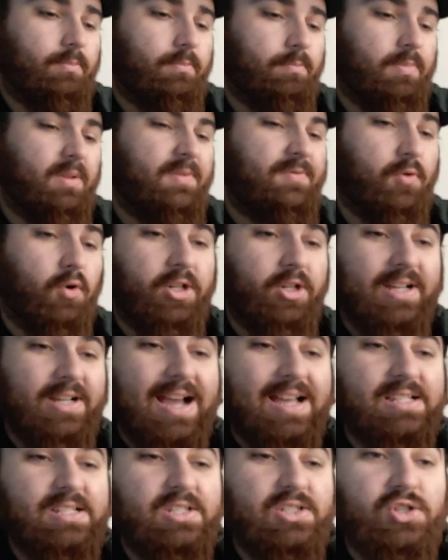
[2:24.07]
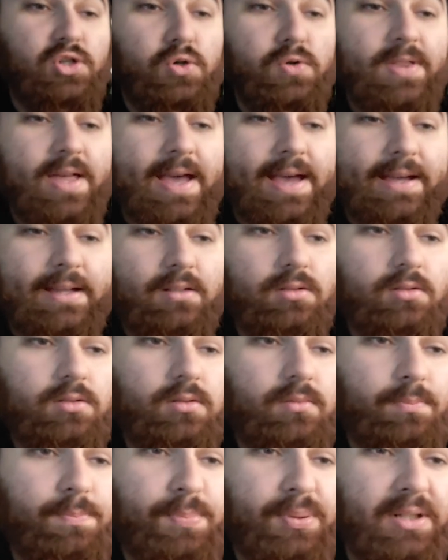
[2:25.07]
before you guys do that,
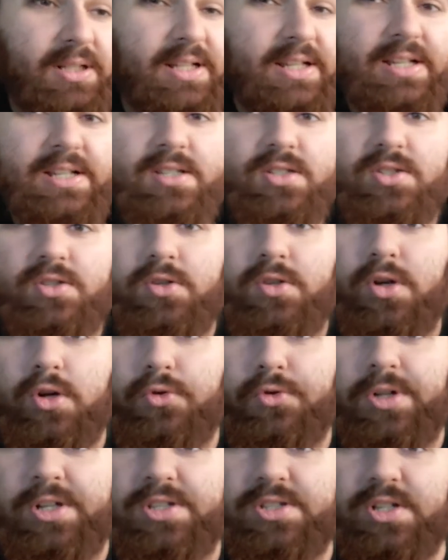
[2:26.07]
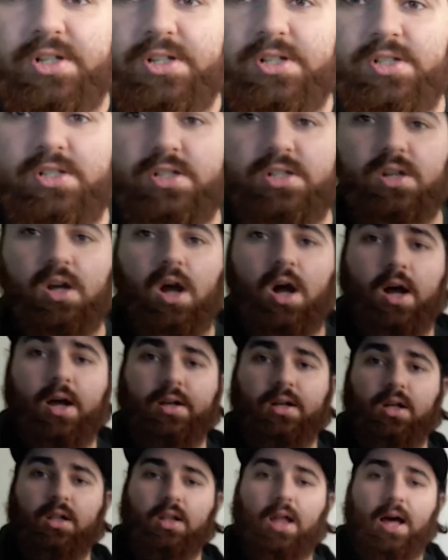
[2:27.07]
please do your research
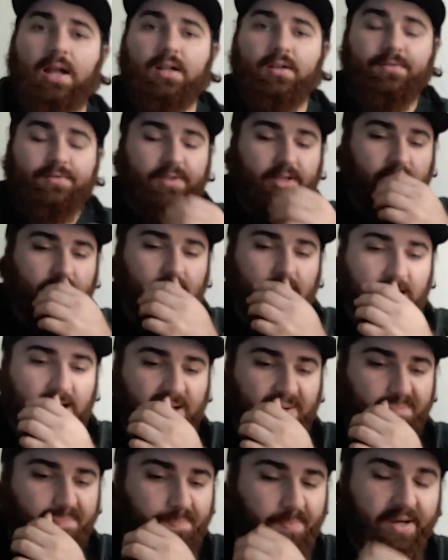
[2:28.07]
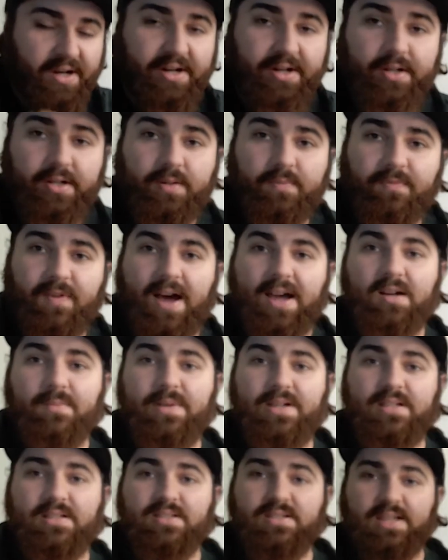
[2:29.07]
on a lot of the uh, beard
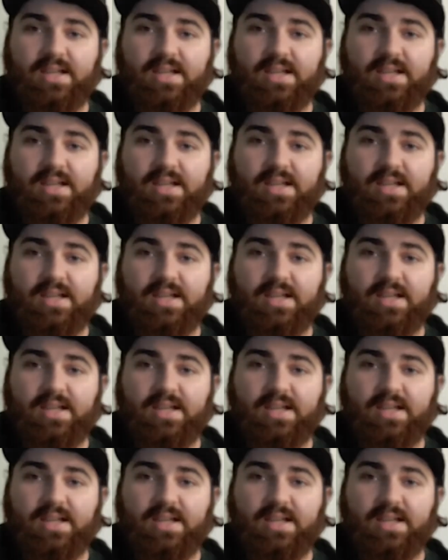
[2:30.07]
vitamins